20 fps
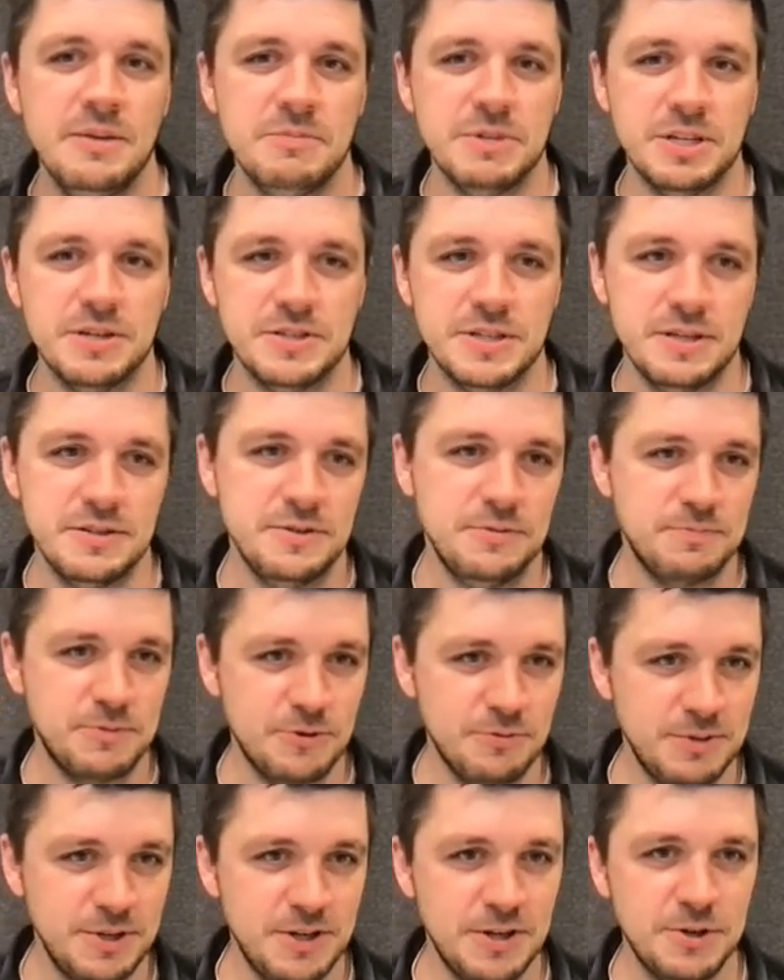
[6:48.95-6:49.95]
Because as you
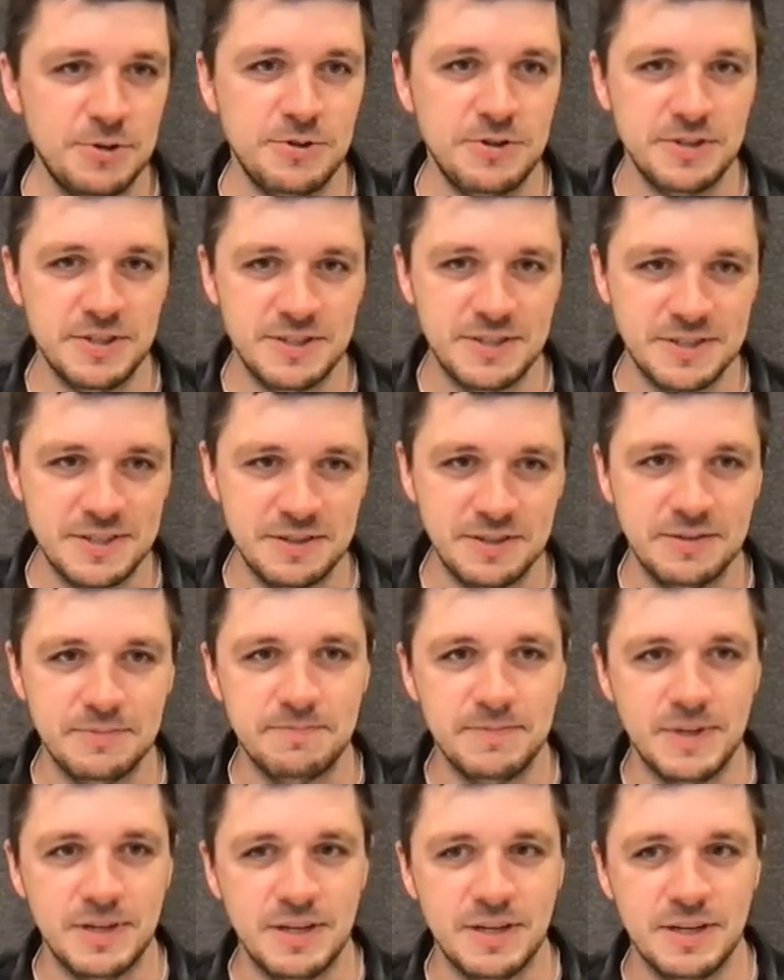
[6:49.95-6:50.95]
probably know, there's
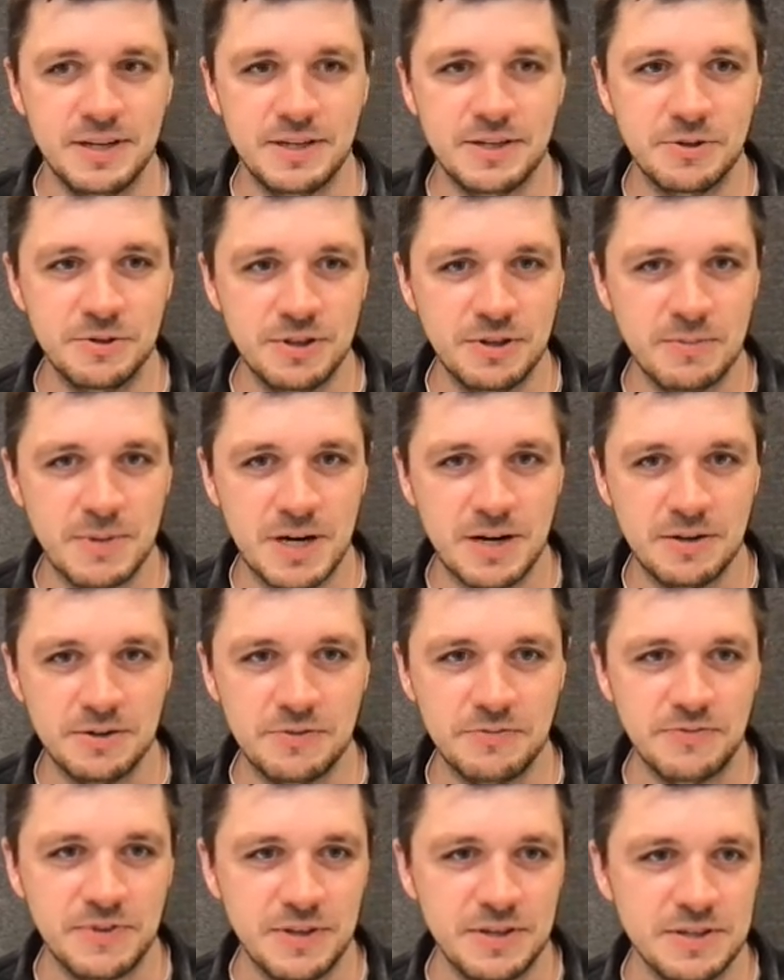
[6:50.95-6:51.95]
still a good
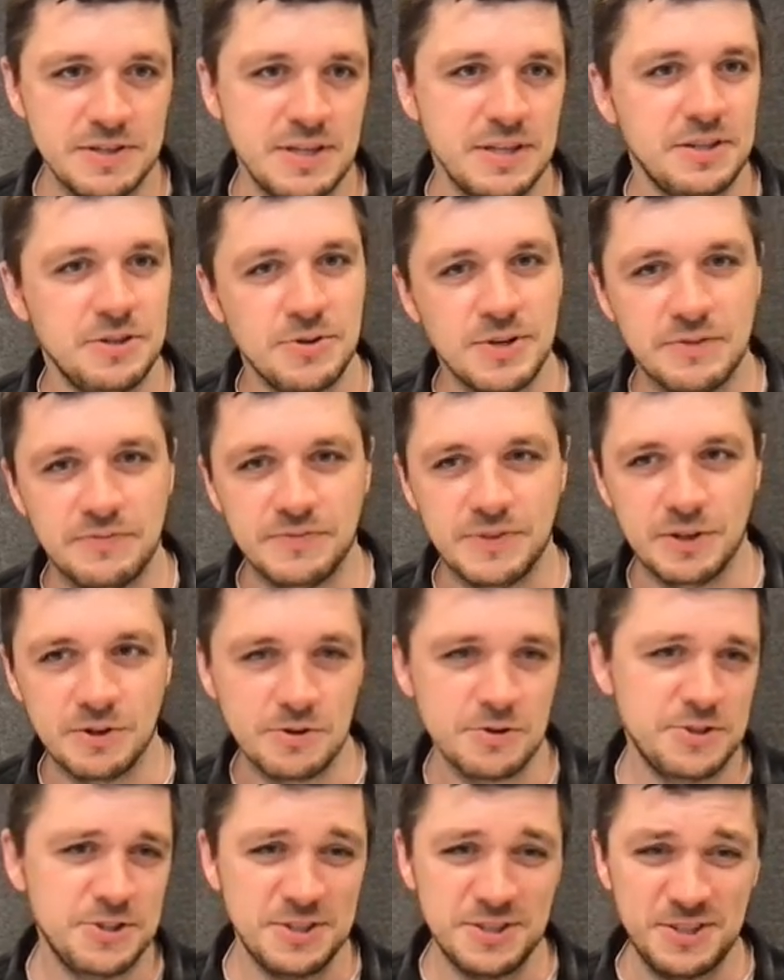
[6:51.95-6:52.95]
amount of things that you have to
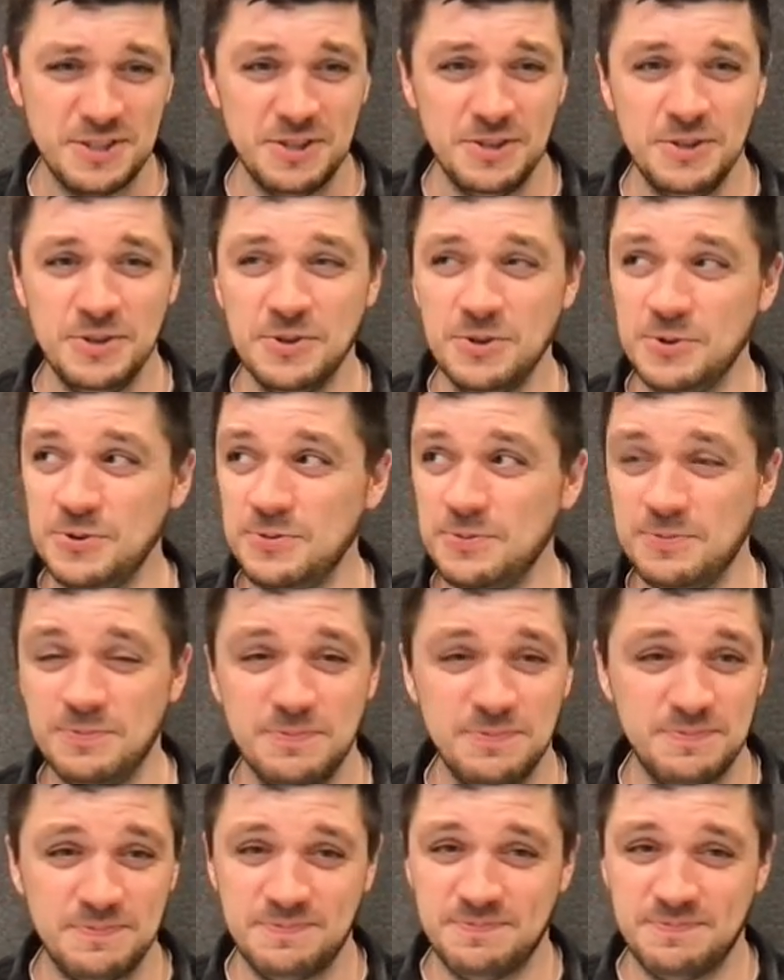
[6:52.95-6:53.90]
learn, just new